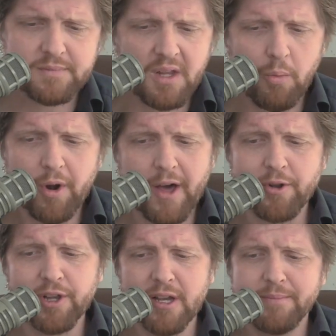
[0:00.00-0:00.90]
what other
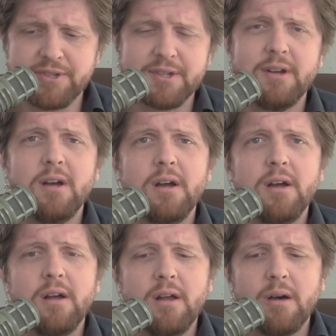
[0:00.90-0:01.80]
libs
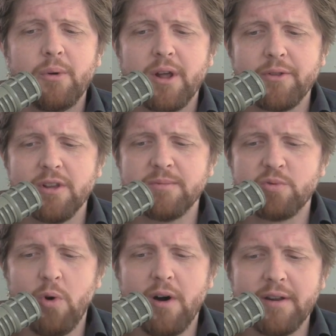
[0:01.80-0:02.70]
what other libs
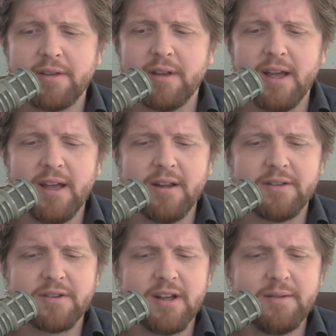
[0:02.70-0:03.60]
want
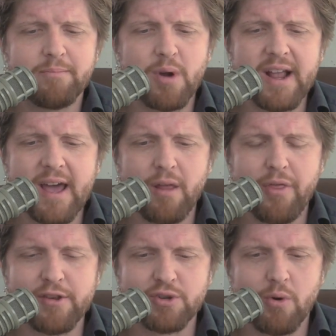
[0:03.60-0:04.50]
and and break out a
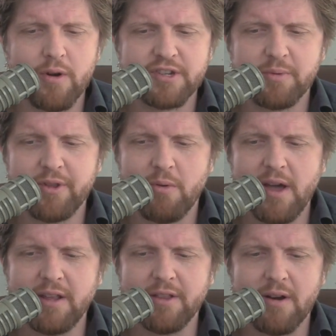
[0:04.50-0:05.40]
thesaurus when they're
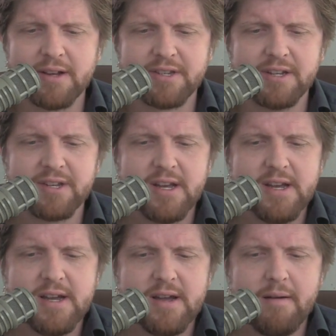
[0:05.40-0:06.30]
writing their essays.
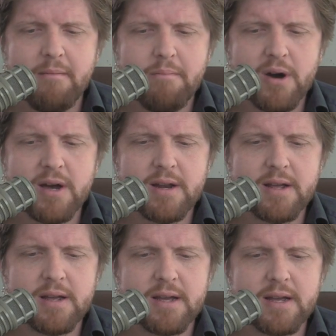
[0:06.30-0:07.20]
But
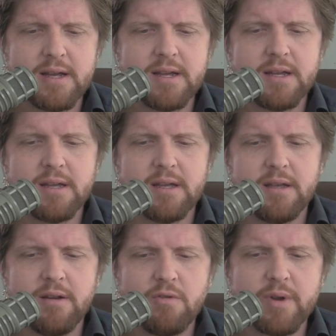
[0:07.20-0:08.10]

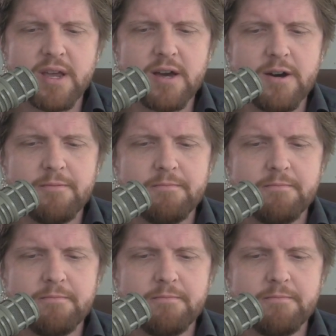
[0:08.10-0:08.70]
here we go.